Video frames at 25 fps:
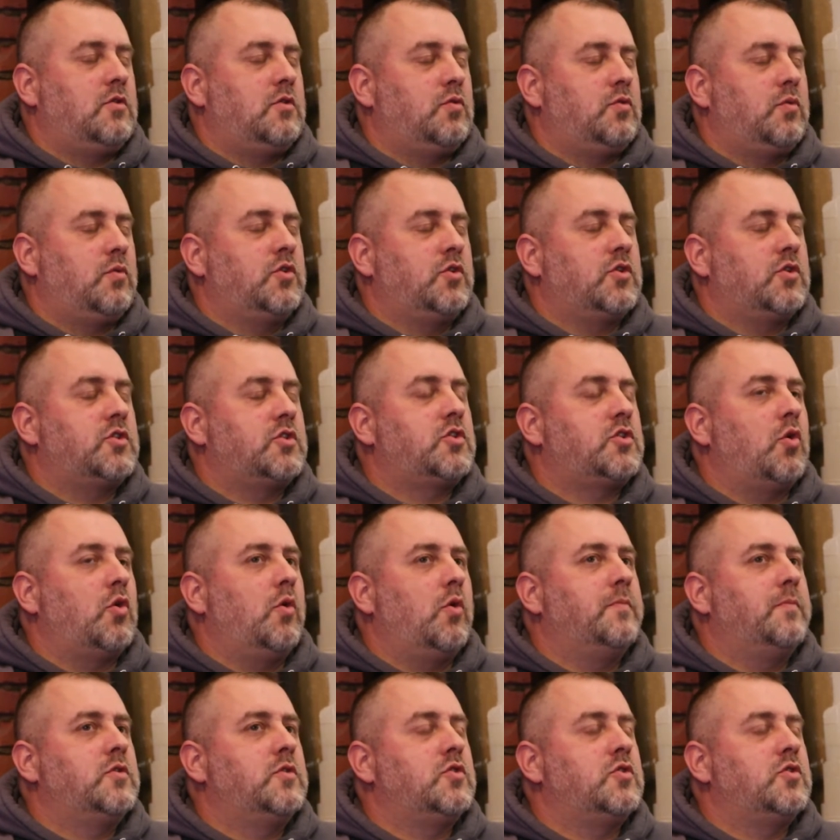were just so
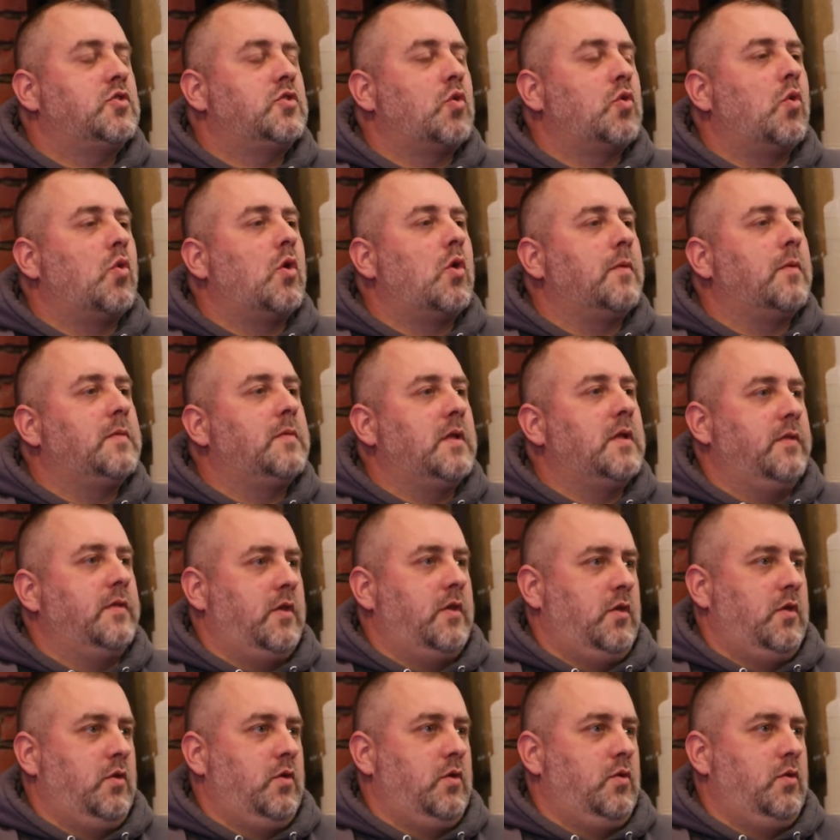absorbed in the
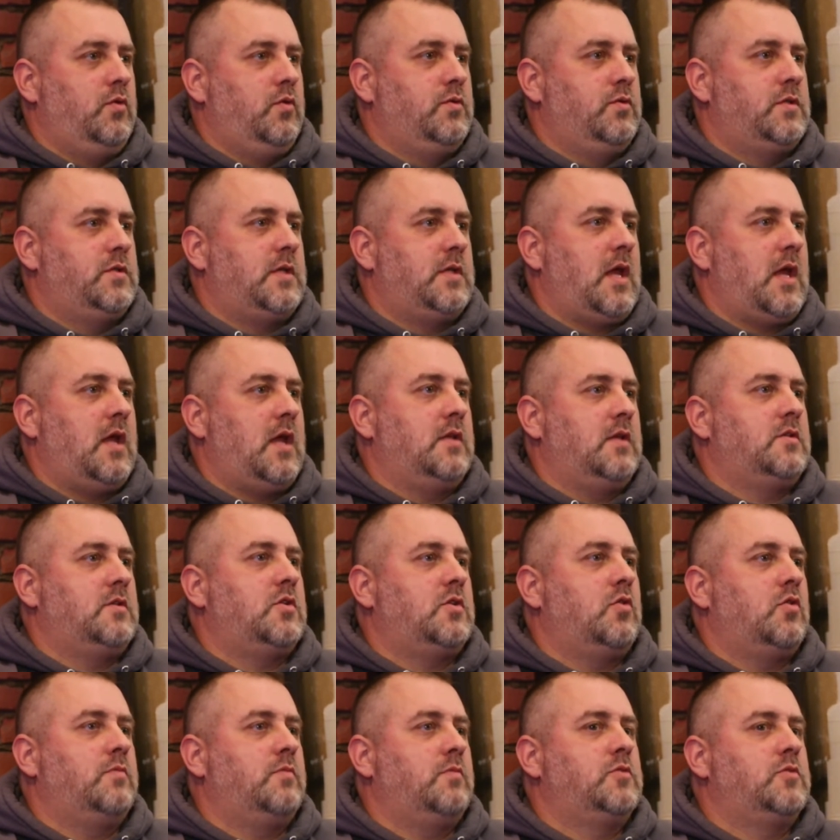news and
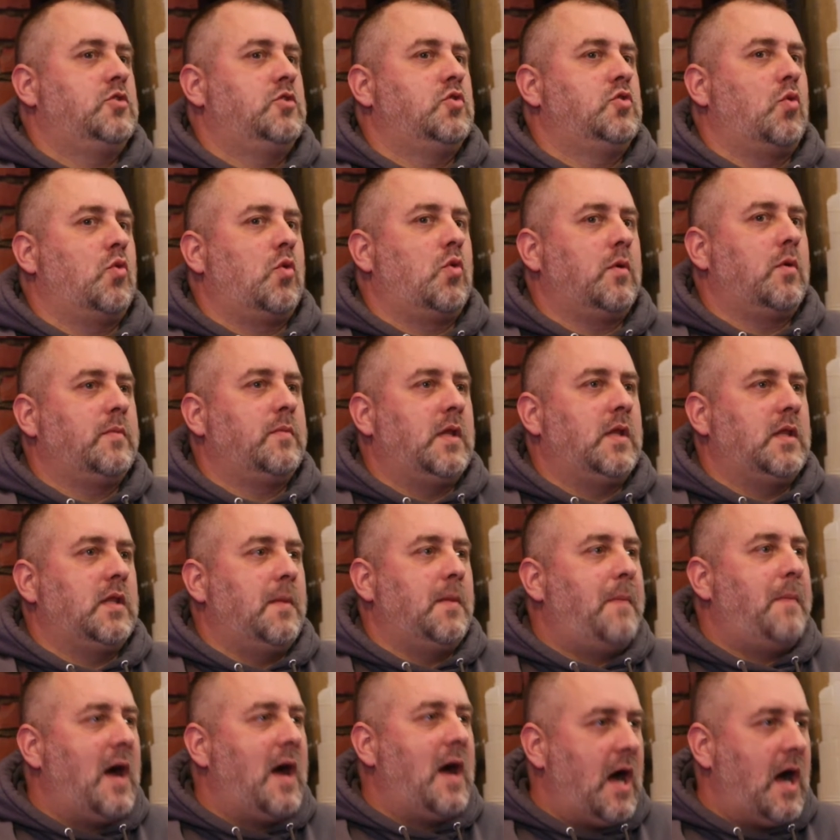so absorbed in the
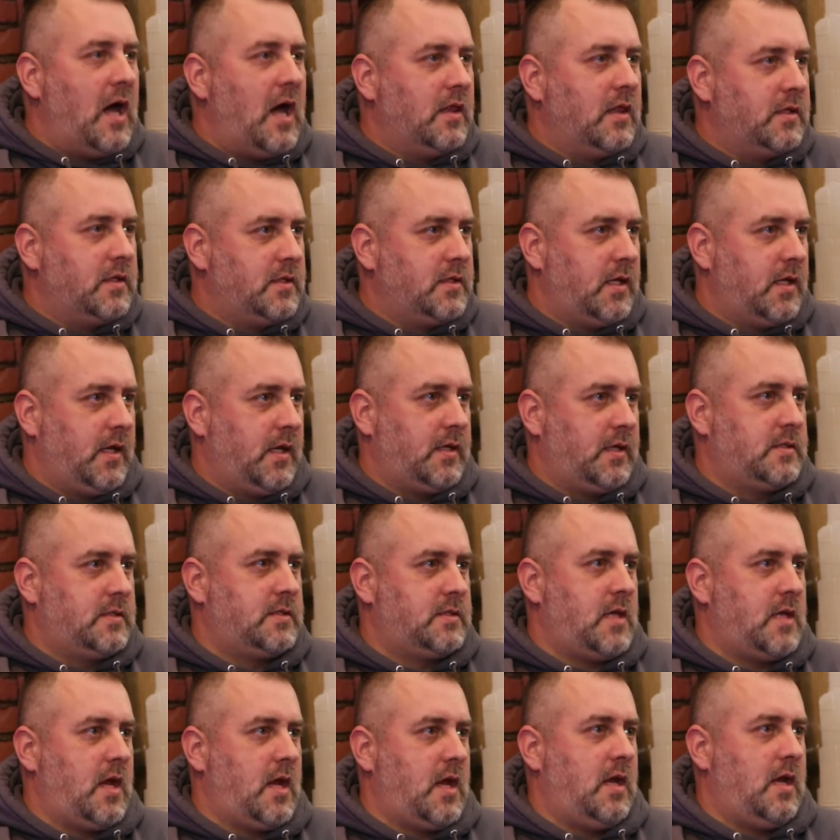
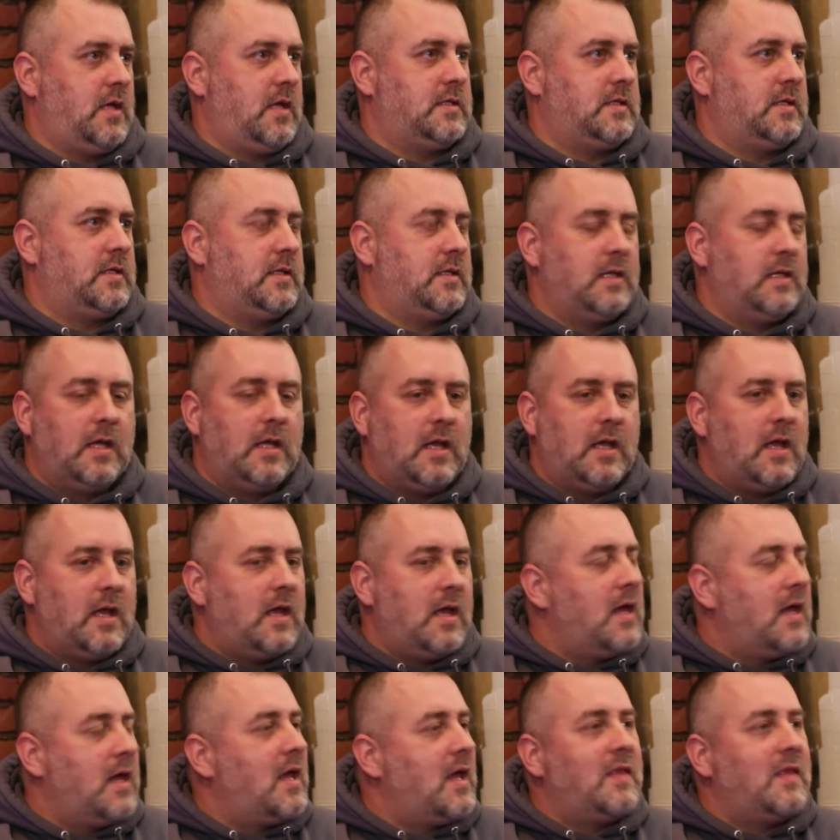politics, and it's
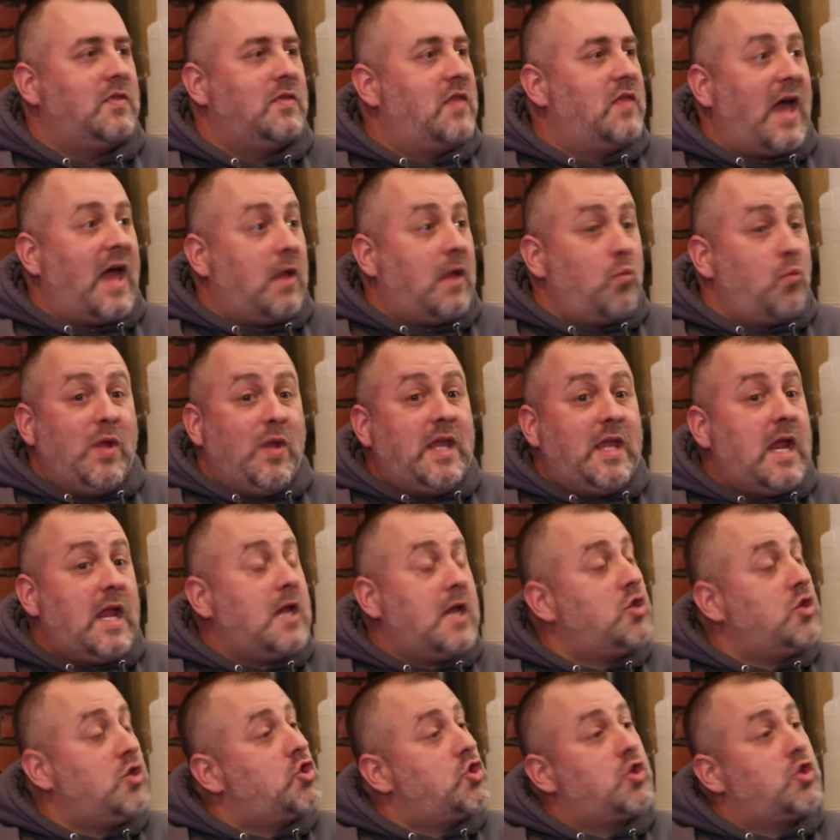that we
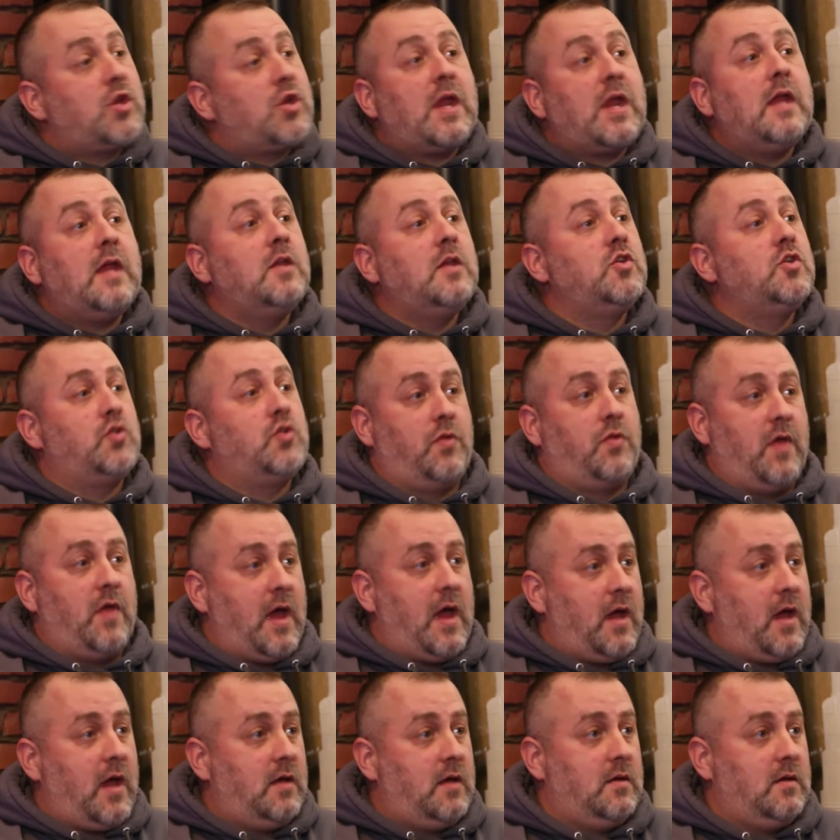can't change
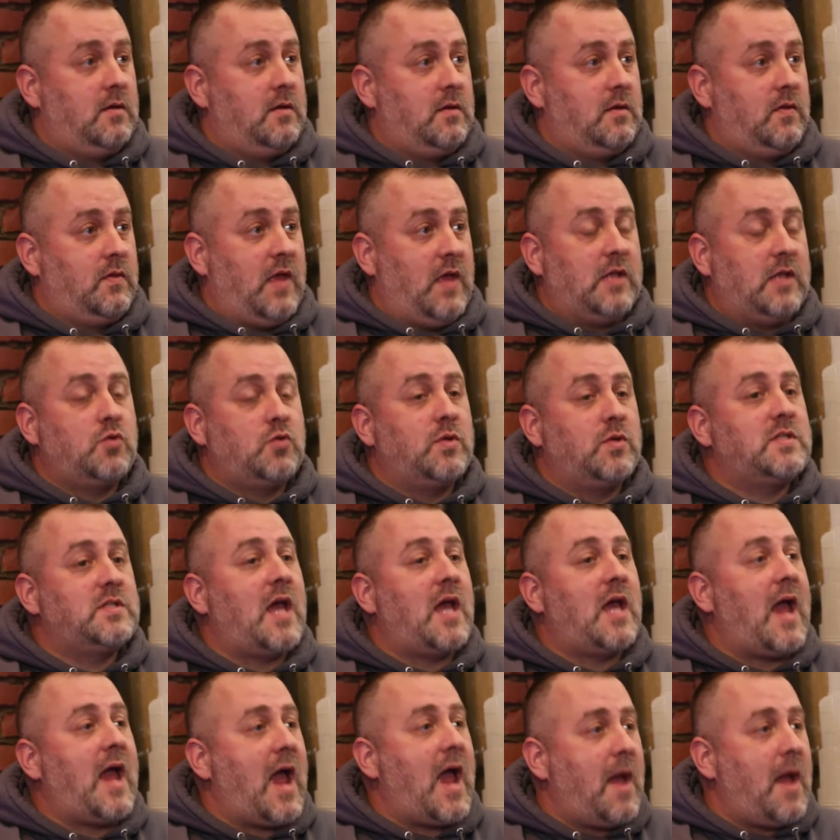that. That's what's
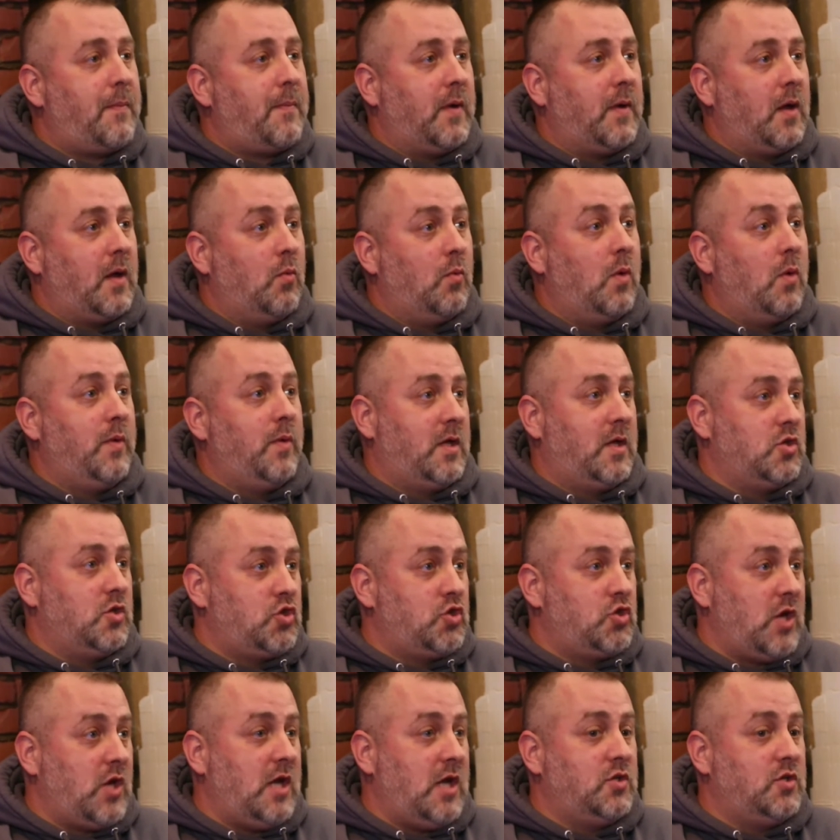happening. What we can
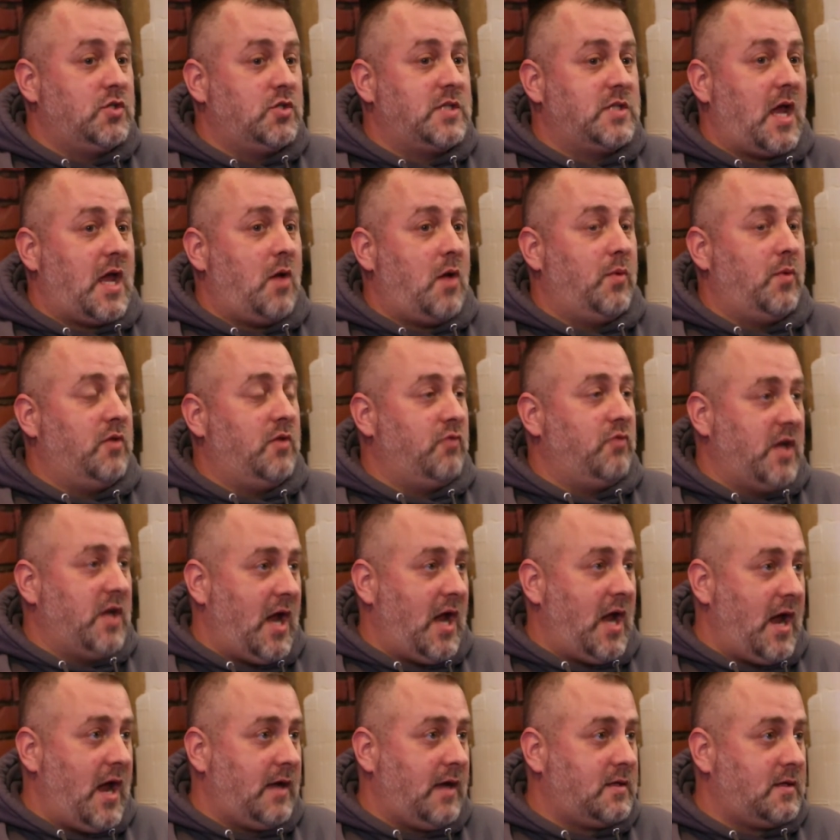change is how we
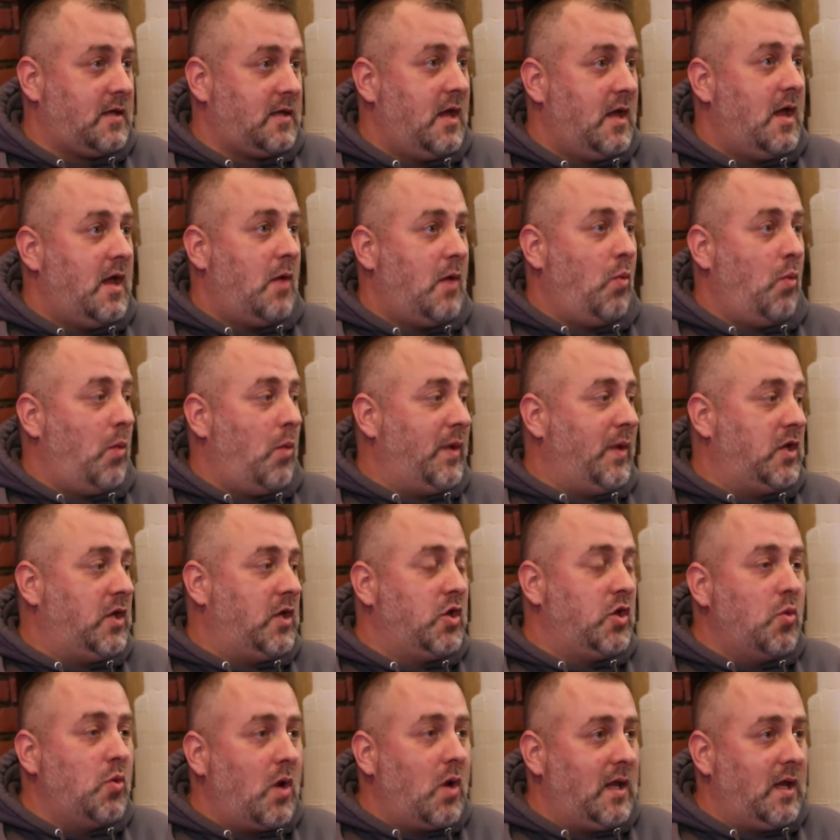react and what we
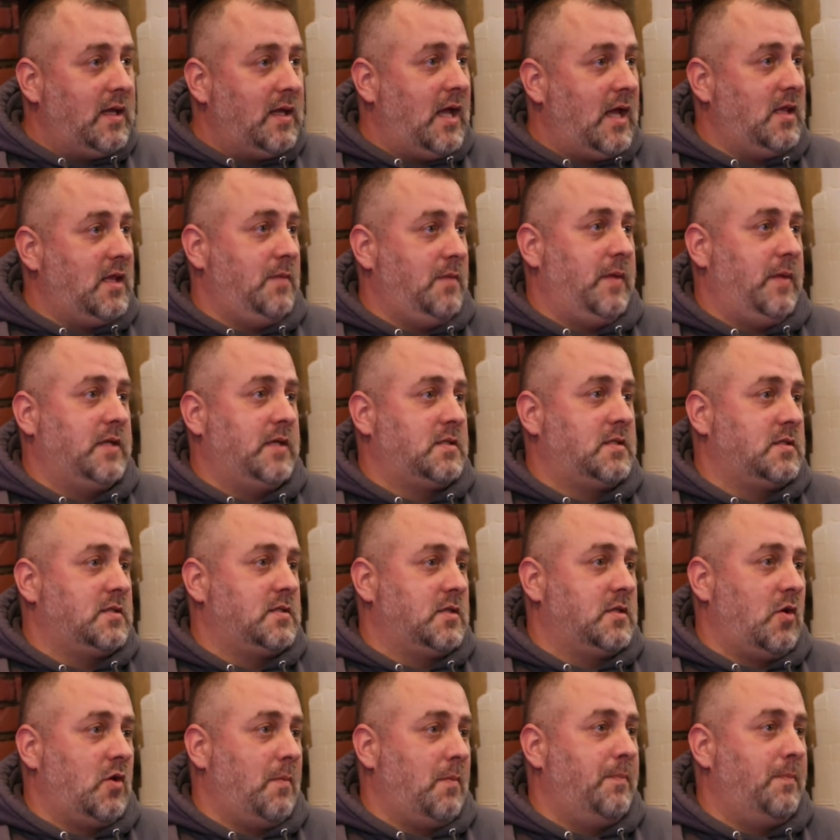do on a daily basis
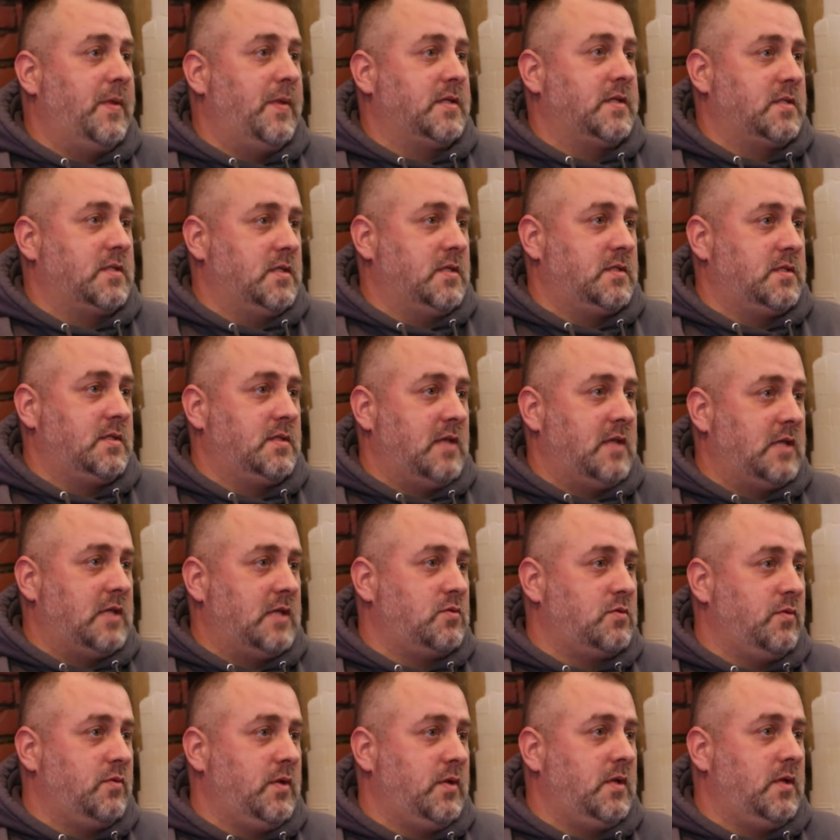in our business, and that's
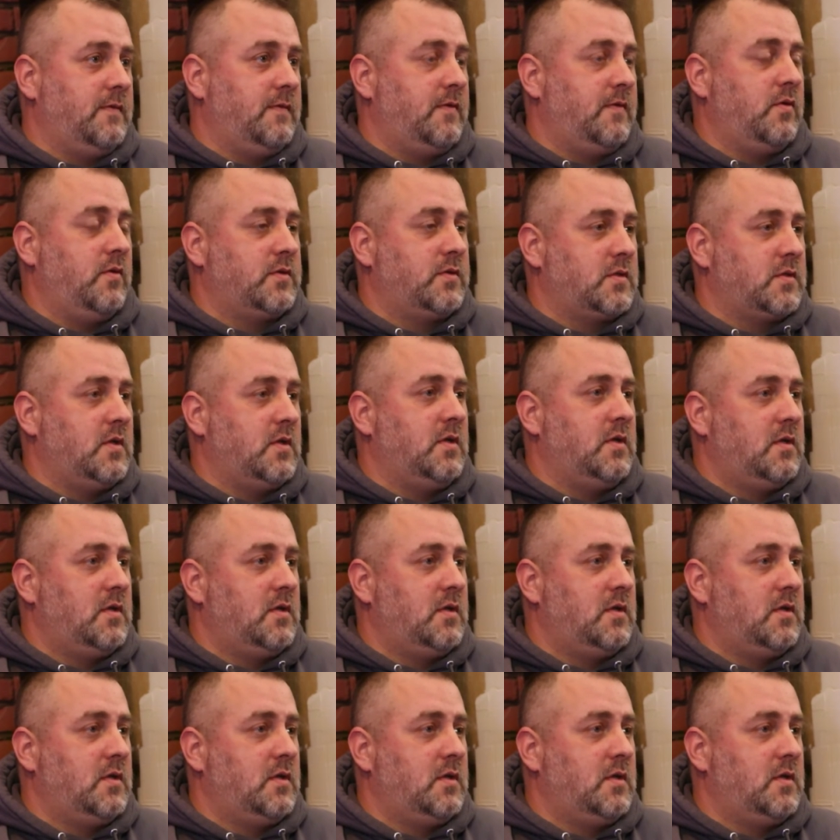what we need to focus on